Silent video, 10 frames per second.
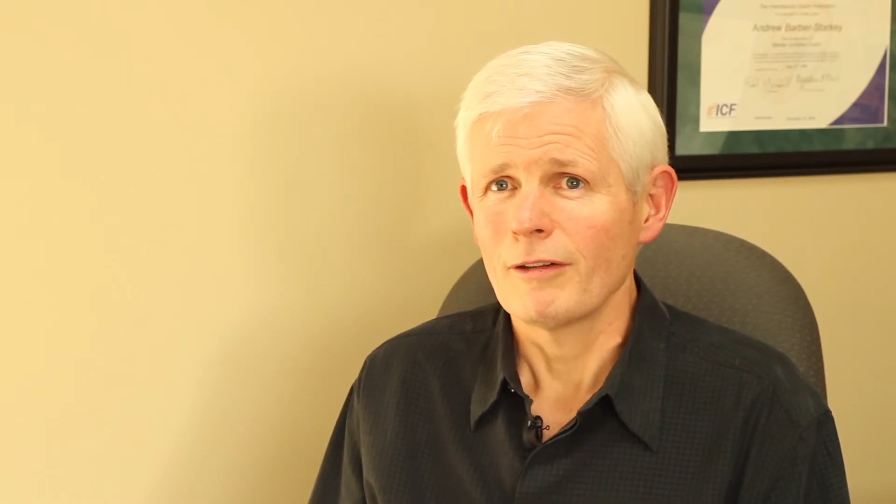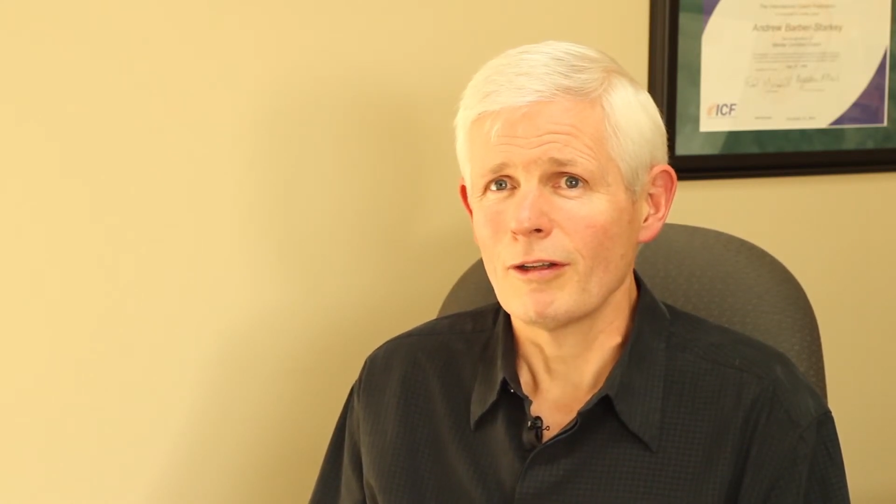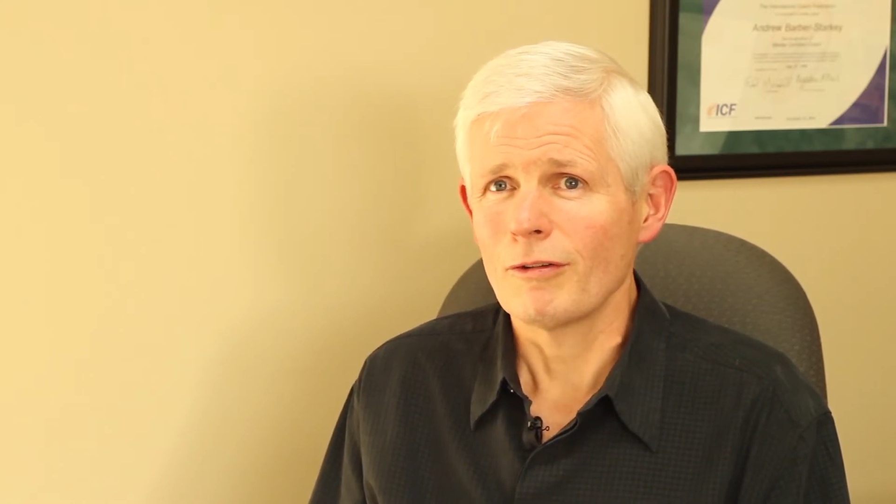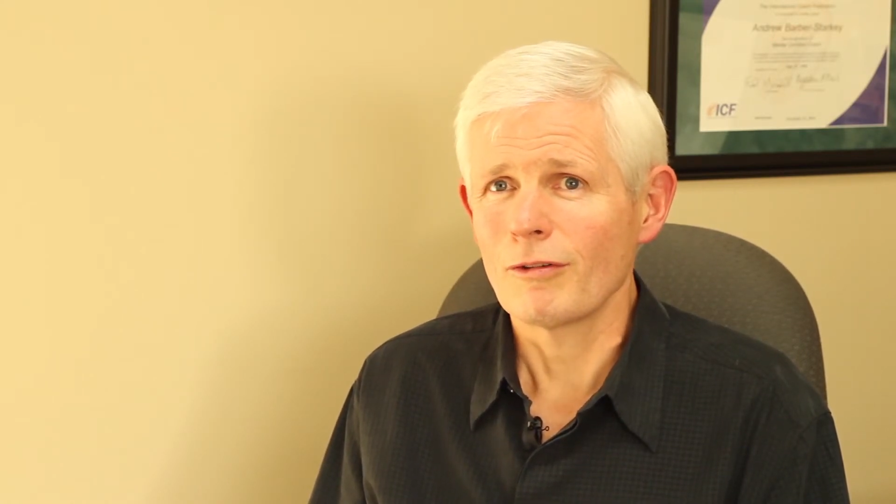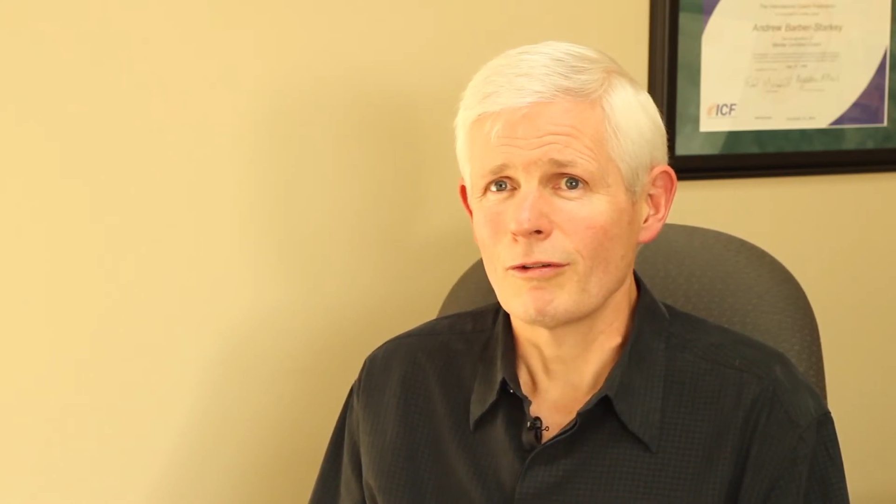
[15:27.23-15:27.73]

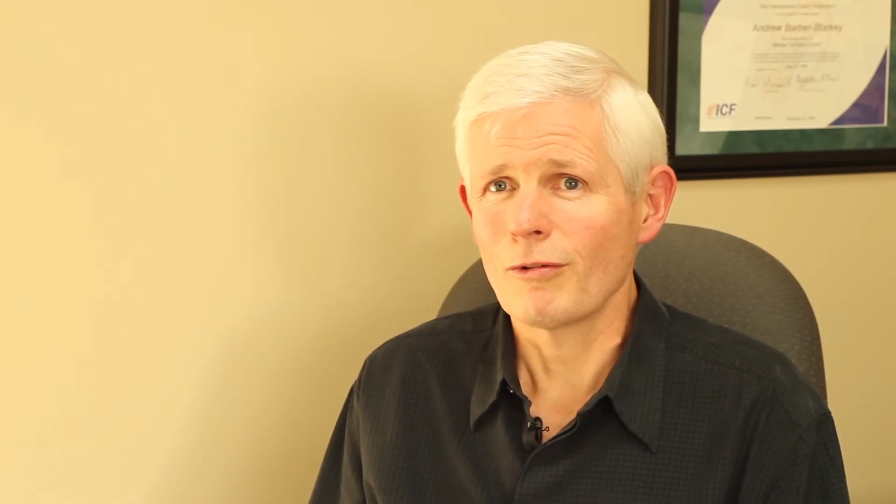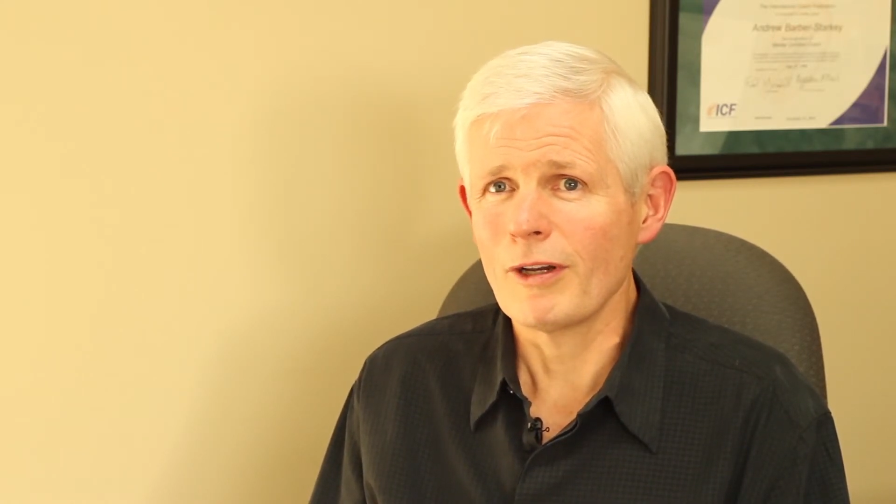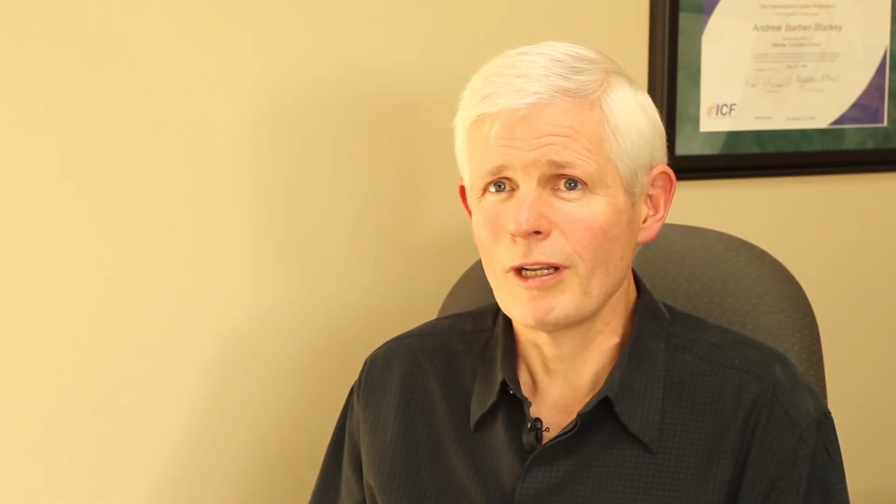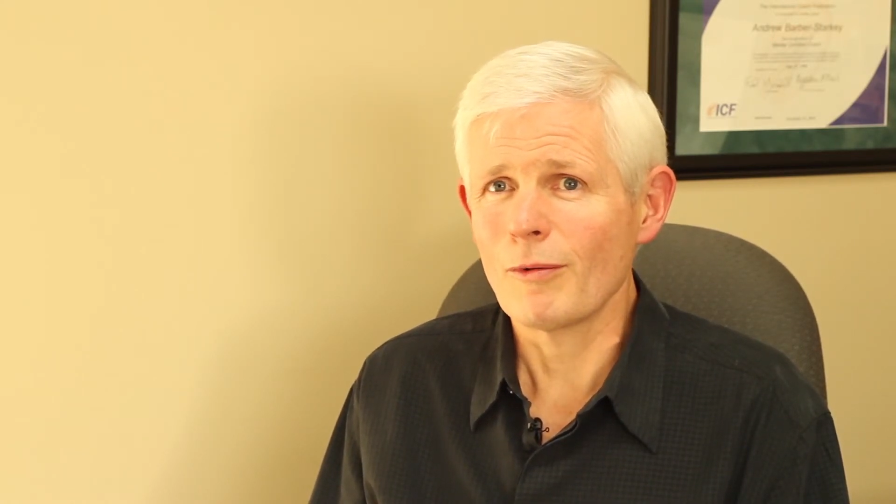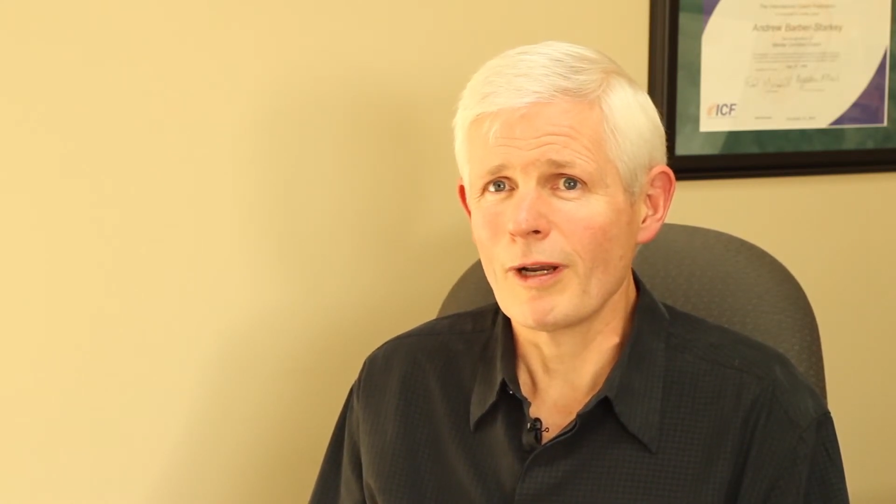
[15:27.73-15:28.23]
to
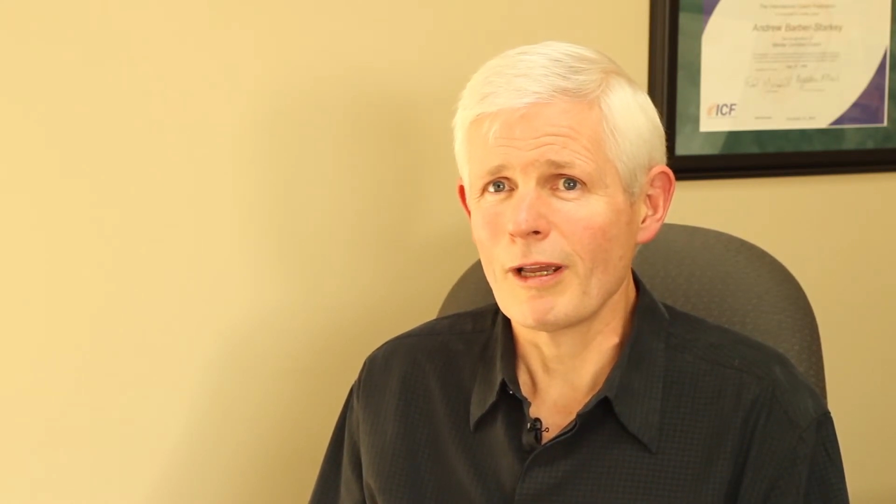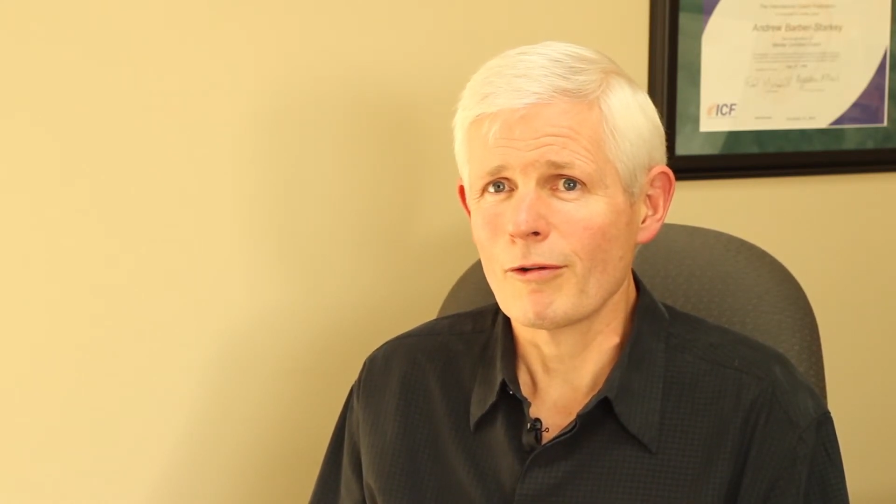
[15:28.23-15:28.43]
creating what I